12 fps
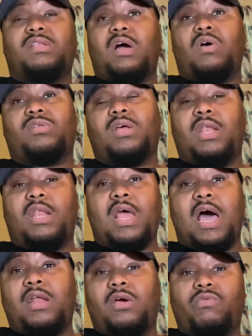lost a
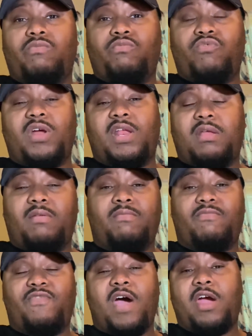lot of running
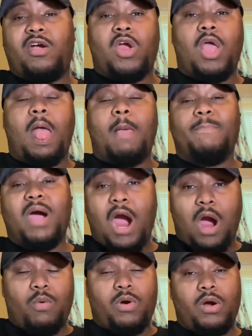fire
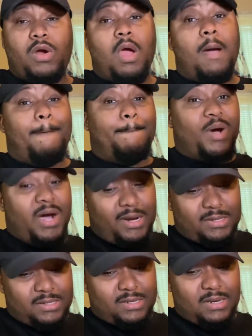power.
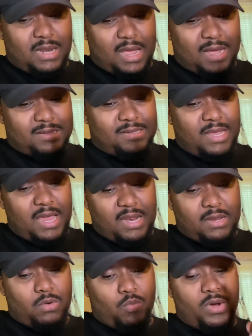But like I
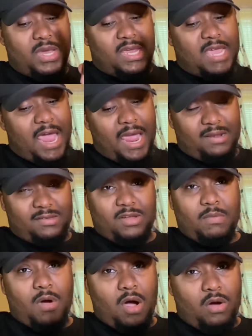said, we gained
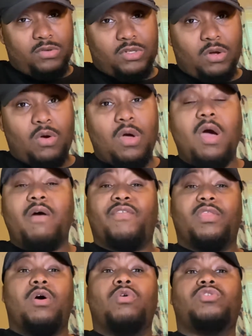some also.
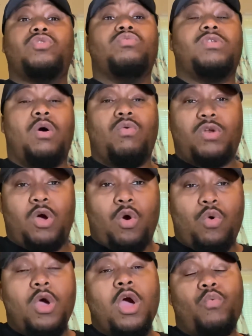For those who don't
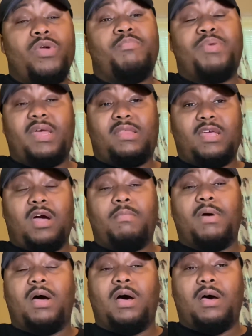know, we picked
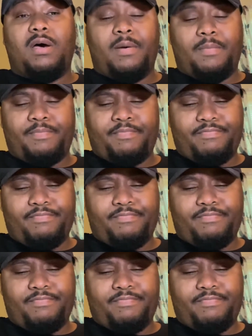up, my